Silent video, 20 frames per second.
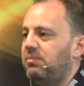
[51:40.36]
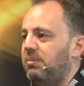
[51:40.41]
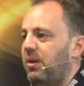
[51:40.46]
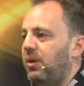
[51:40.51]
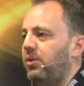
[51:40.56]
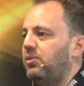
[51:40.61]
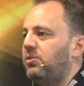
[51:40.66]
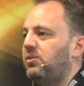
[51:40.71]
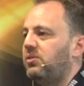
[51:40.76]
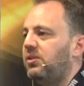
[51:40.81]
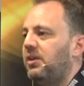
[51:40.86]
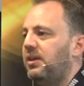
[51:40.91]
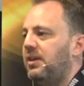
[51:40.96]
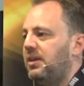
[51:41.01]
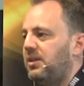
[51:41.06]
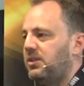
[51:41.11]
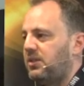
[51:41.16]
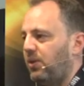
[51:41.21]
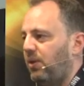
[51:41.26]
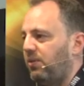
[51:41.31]
modes.
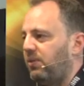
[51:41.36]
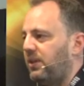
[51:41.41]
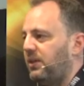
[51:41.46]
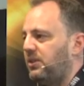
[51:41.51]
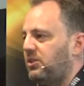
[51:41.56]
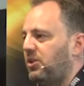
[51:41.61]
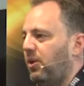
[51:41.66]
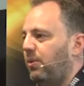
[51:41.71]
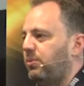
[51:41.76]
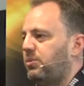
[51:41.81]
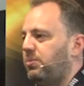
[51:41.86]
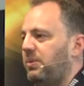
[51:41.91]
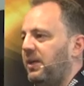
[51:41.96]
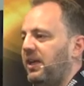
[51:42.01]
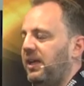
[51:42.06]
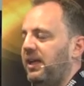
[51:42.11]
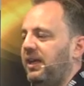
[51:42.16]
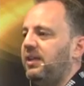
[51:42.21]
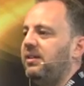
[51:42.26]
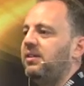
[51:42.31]
So everything
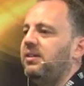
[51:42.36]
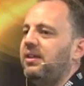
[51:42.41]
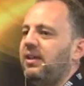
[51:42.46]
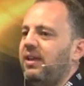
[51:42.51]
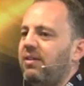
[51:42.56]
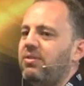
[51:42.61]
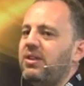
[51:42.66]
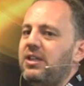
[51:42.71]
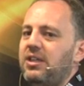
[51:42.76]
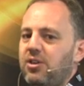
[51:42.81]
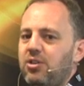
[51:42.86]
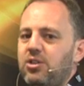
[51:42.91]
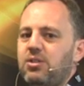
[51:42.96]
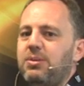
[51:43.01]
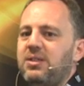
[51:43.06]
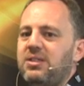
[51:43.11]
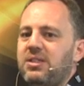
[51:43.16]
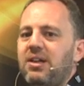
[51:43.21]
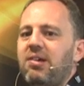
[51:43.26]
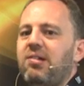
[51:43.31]
used to
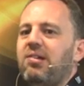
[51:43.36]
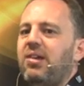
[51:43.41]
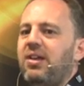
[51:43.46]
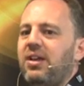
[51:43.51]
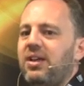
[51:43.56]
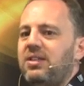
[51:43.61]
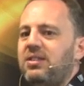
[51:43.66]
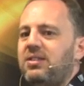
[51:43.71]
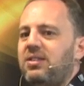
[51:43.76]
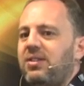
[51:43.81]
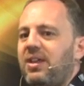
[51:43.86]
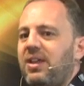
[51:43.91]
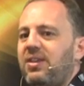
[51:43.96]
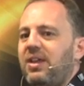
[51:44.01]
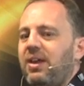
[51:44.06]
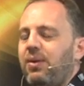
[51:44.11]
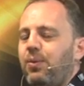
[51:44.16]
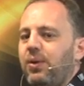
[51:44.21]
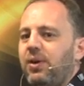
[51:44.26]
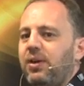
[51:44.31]
be synchronized, then
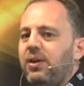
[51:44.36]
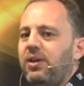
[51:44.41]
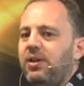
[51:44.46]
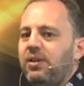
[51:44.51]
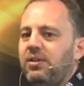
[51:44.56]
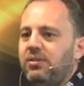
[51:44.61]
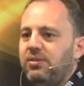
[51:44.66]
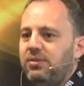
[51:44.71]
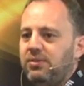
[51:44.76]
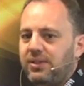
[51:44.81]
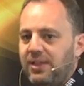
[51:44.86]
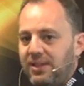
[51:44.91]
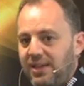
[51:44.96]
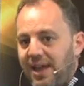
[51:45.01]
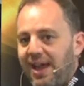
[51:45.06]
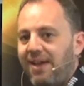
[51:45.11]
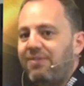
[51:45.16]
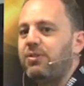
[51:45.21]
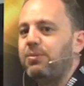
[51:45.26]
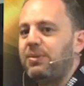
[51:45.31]
they didn't
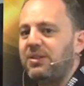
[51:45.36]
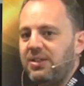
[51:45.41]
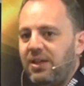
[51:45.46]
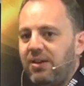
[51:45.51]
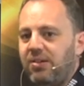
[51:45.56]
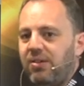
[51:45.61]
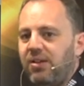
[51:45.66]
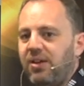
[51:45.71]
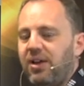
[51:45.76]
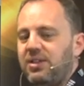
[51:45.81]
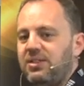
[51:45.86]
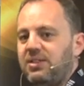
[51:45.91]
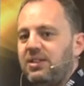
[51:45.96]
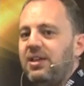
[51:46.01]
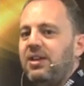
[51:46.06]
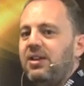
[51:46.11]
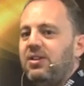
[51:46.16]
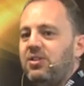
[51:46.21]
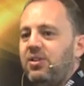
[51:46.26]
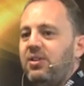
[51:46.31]
have to be synchronized,
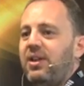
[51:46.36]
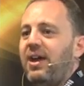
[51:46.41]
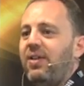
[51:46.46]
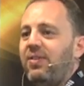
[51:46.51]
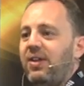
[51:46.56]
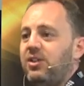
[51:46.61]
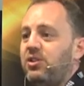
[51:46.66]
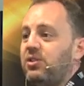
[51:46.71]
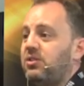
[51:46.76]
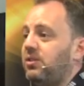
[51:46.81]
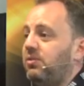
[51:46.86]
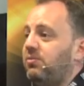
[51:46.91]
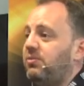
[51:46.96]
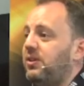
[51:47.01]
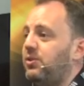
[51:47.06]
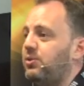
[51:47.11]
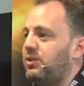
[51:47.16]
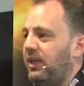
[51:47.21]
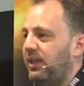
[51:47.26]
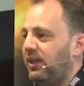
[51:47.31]
so now they're just
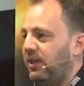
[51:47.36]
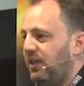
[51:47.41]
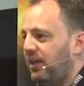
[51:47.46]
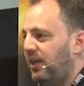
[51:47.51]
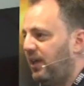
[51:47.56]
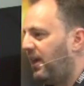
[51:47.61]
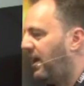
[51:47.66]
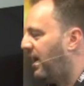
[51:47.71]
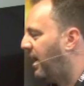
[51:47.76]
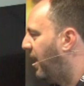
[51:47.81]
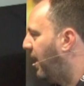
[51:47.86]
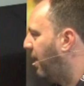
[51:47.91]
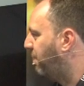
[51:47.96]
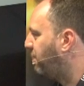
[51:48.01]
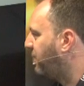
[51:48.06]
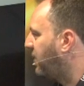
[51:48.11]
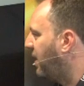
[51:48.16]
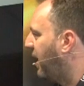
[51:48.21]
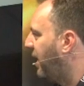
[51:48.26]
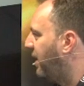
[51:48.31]
confusing. And
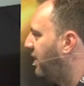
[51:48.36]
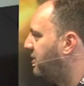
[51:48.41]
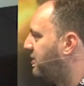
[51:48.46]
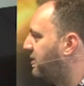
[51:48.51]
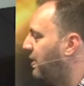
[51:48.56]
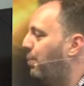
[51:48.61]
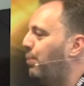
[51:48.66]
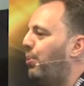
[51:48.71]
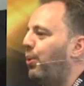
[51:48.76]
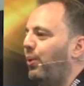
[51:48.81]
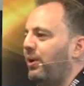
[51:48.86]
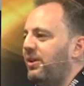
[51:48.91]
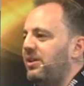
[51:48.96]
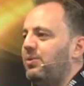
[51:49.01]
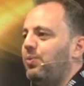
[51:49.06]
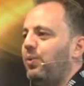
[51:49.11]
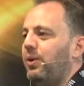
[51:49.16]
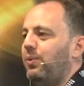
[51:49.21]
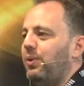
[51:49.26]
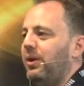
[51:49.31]
at some point,
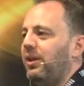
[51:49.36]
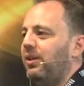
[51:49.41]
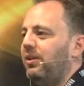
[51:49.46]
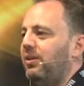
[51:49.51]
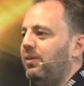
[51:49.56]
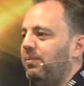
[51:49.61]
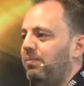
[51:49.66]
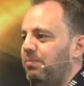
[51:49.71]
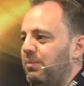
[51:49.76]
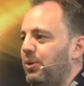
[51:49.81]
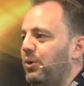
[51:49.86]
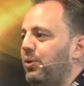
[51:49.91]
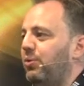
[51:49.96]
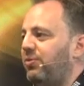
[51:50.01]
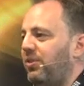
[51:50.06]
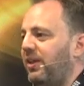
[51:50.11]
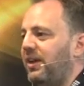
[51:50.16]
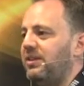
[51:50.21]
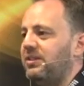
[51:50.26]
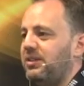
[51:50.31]
we will move
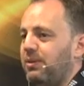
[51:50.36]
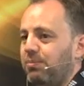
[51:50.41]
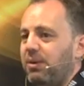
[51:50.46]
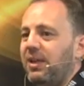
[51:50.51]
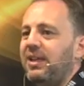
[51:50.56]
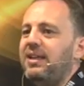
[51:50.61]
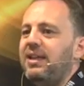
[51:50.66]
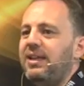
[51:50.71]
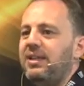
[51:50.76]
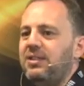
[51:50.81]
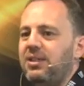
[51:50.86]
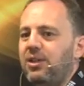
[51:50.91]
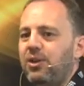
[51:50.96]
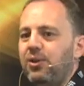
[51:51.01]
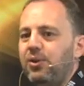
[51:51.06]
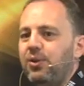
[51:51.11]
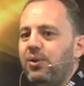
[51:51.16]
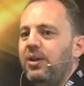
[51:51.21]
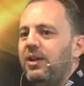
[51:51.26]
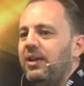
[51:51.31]
things completely
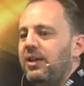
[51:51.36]
to,